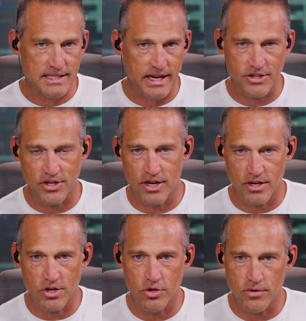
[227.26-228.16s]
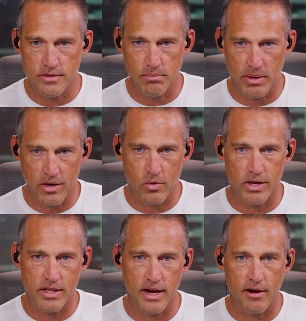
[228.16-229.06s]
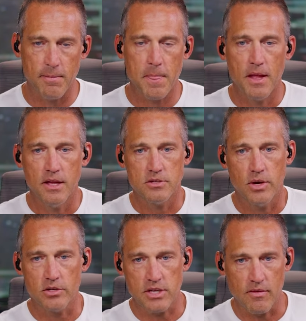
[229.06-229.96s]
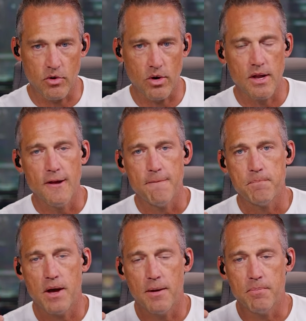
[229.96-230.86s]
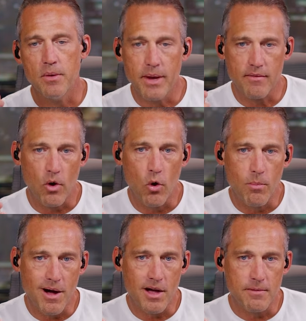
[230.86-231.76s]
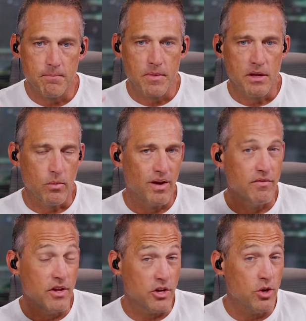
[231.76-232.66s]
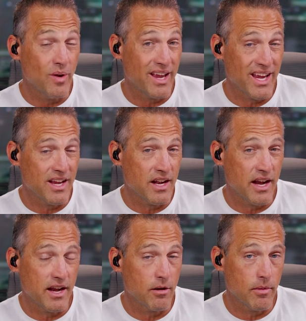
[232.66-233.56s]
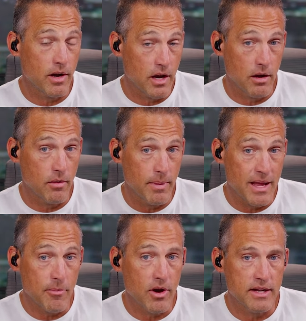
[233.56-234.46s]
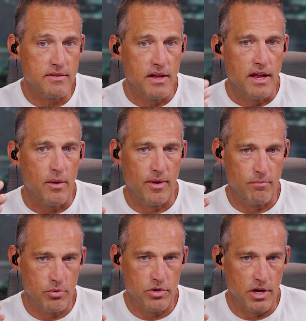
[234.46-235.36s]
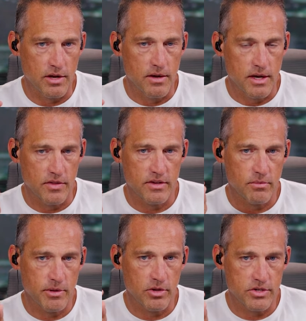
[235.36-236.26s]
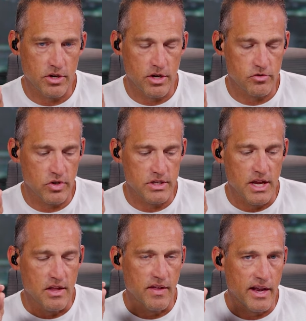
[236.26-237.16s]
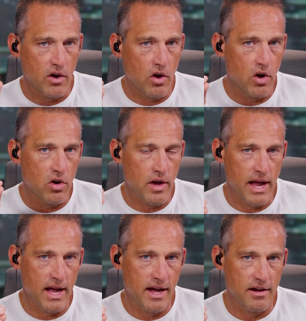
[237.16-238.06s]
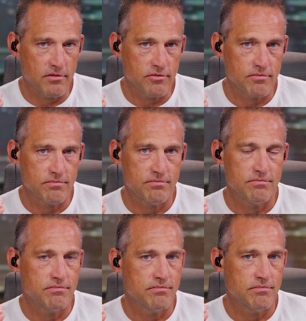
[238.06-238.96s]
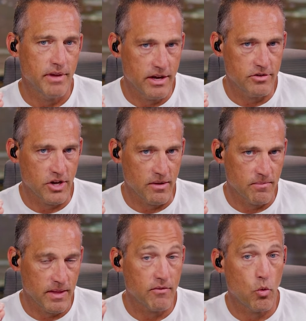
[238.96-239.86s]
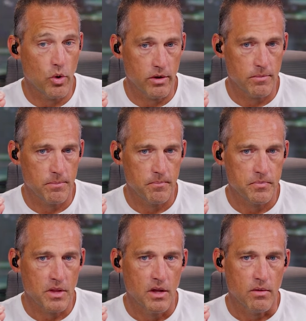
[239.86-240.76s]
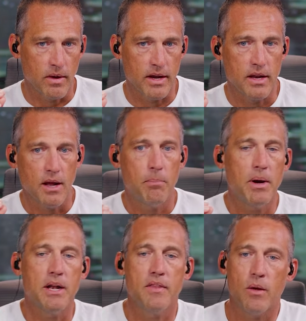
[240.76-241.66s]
station and use Bitcoin there. So El Salvador. Um, then we have Oman, we have the UAE, United Arab, Arab Emirates, and we have Bhutan. Now, these are Middle Eastern countries that all have energy, they have oil. Right, but they